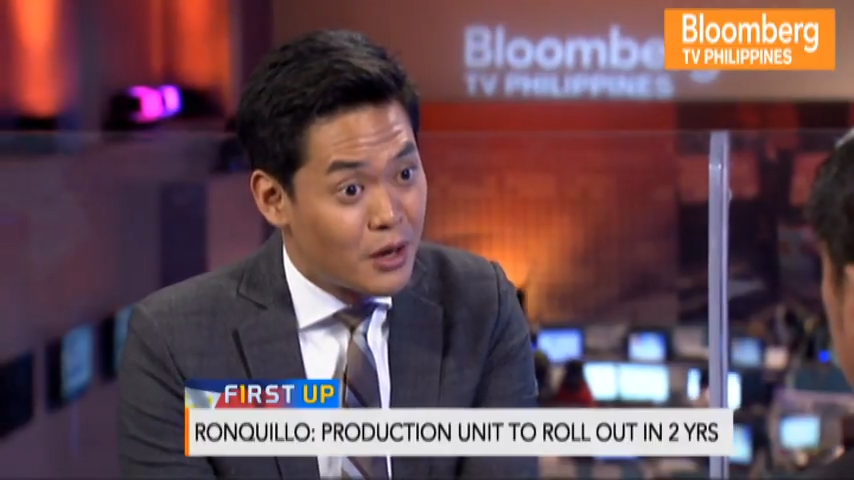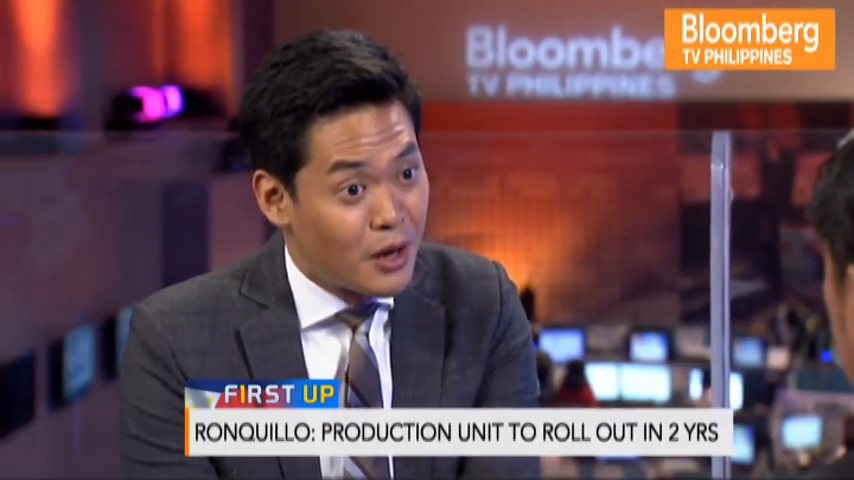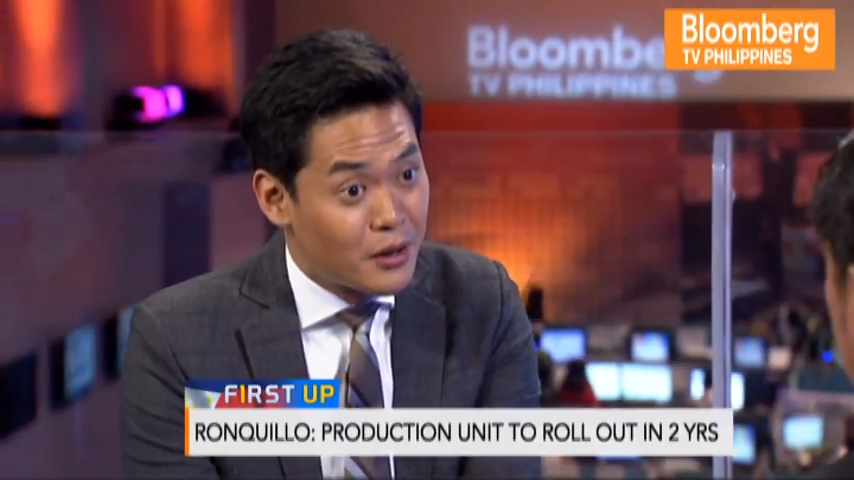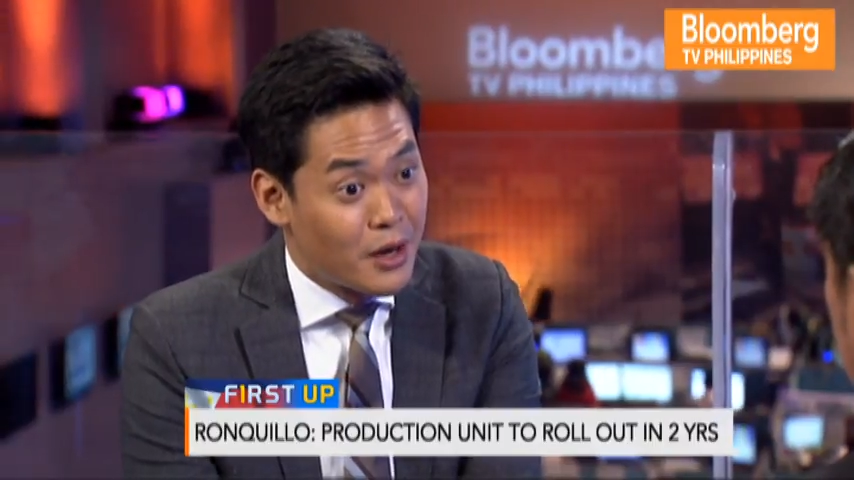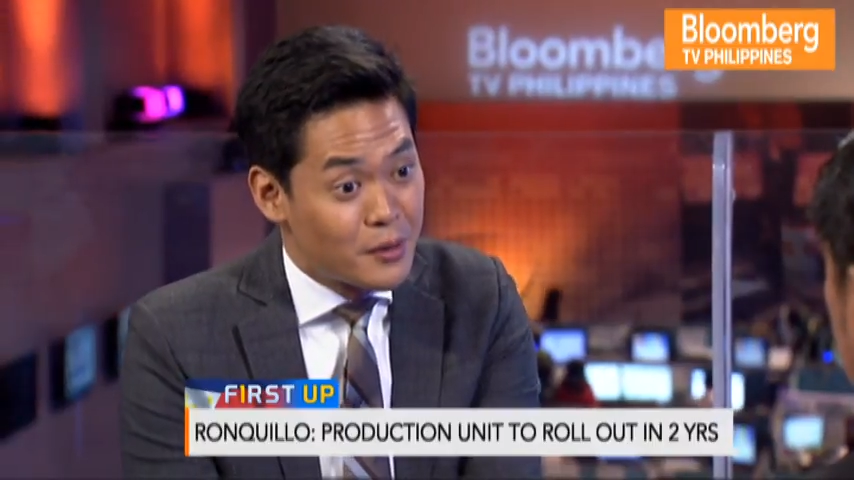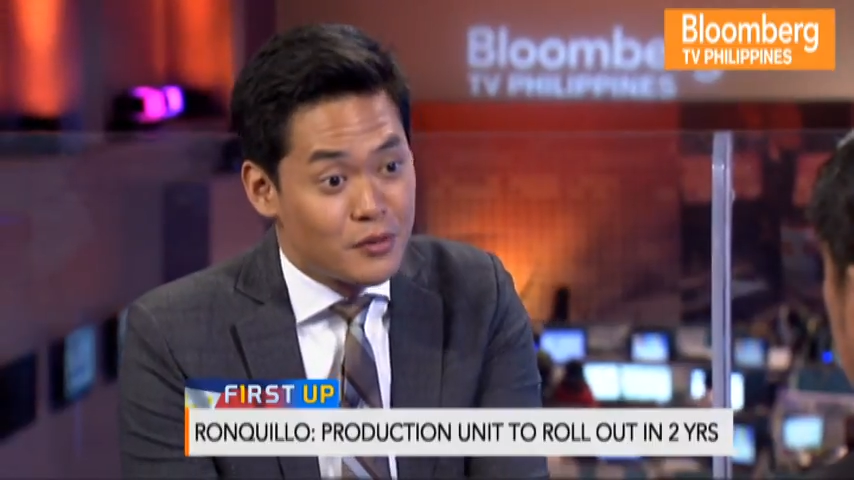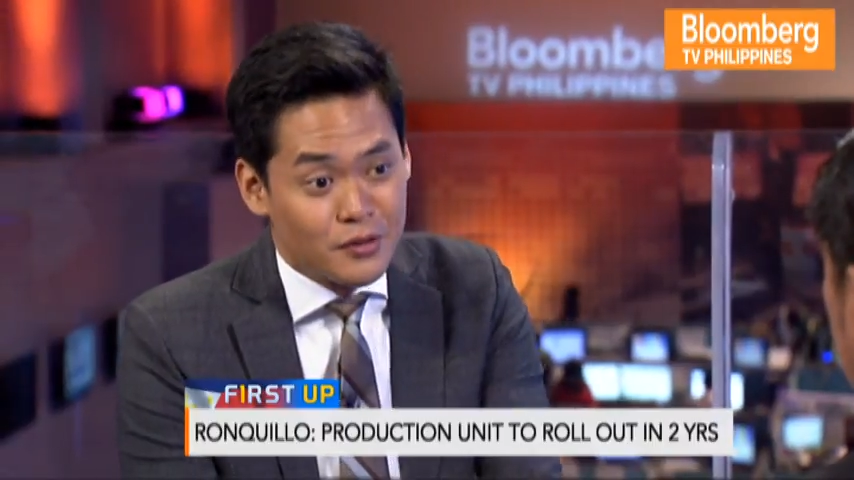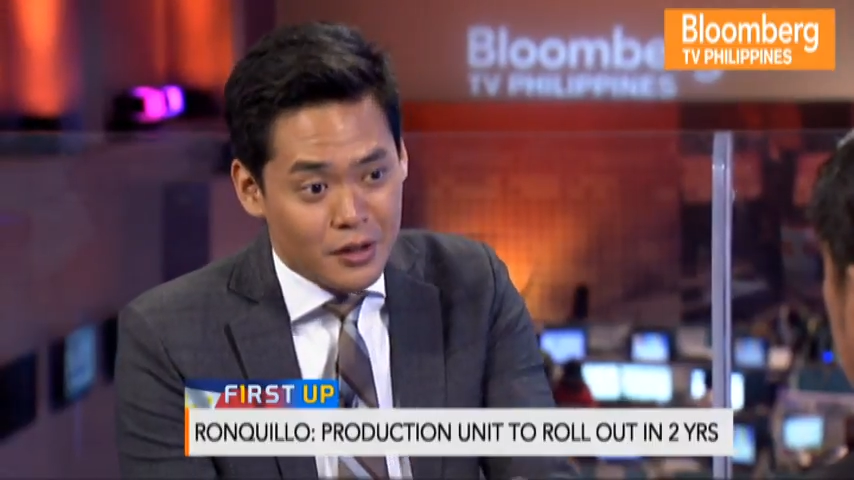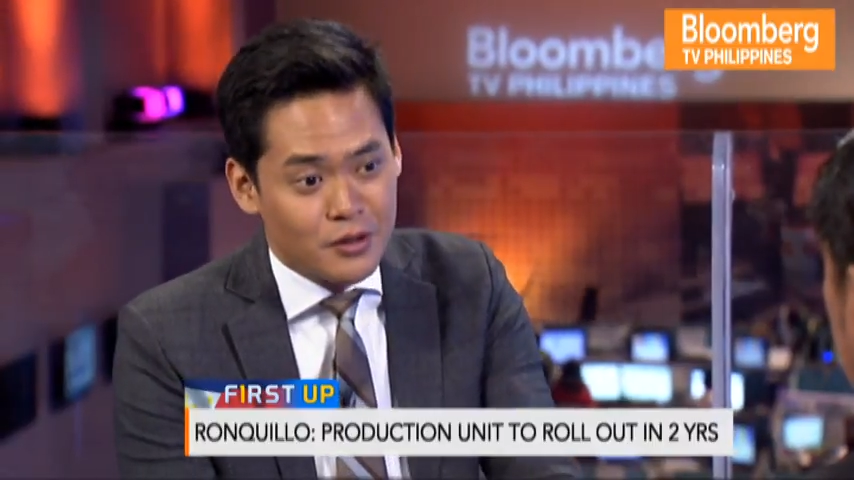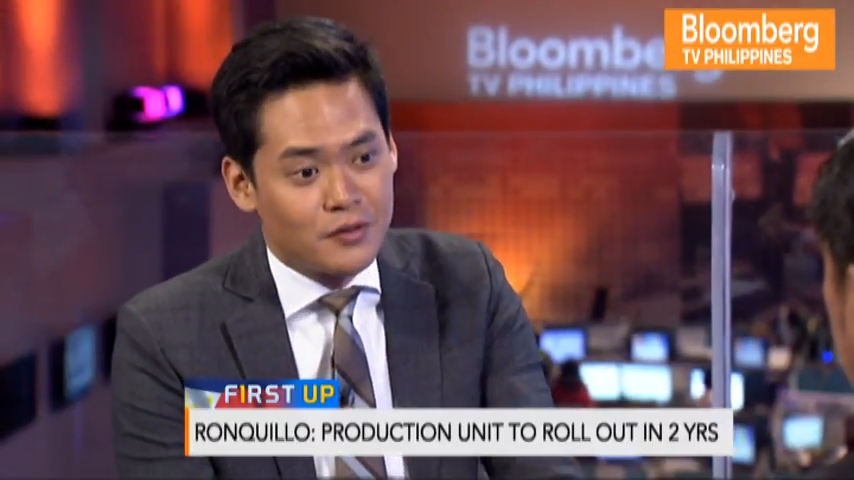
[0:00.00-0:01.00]
I mean, you've
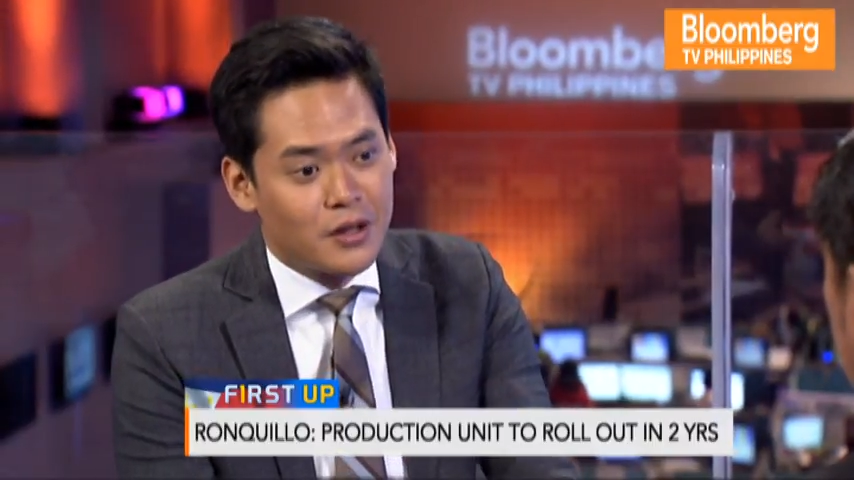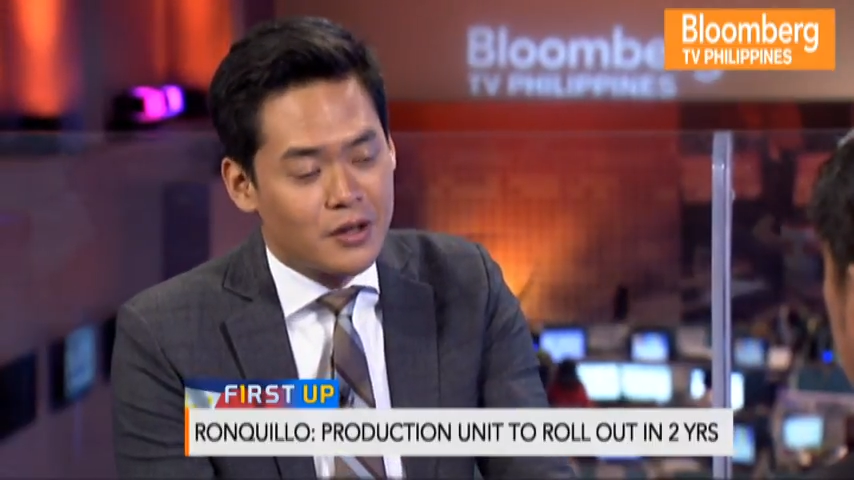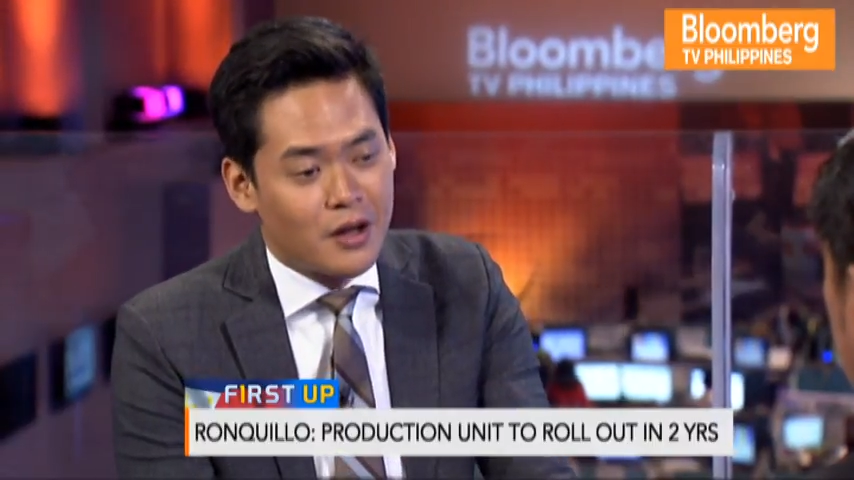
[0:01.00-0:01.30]
done you've done a,